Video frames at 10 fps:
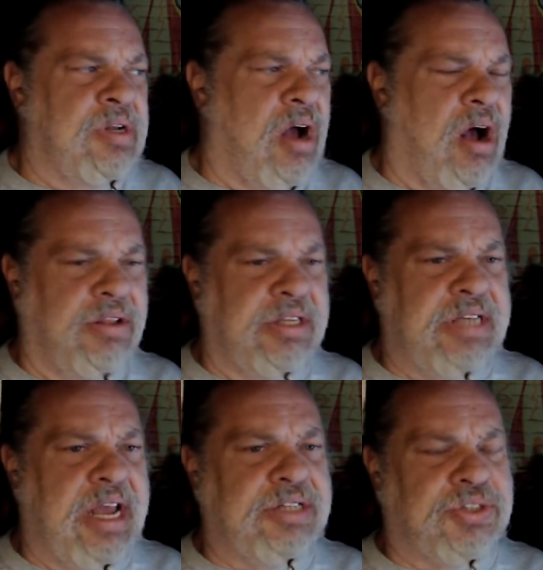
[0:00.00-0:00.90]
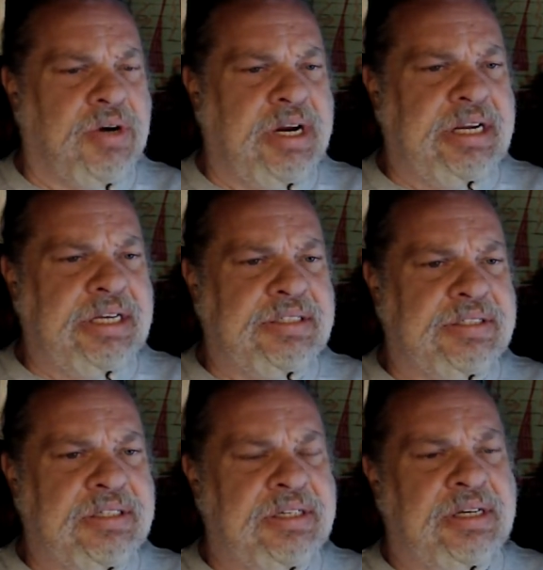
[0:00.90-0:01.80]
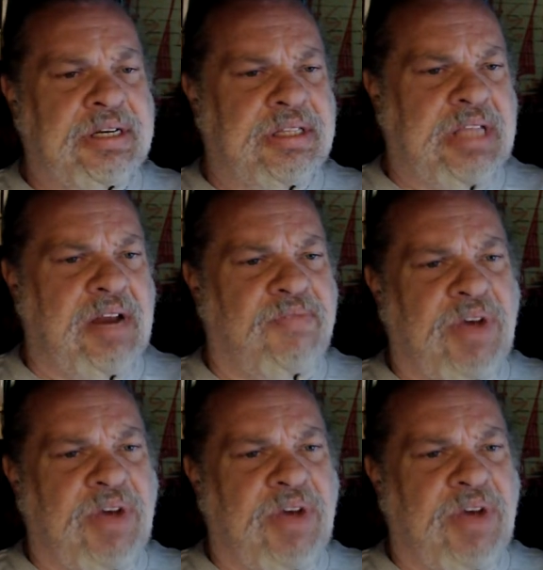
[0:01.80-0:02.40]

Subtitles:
All the dead trees that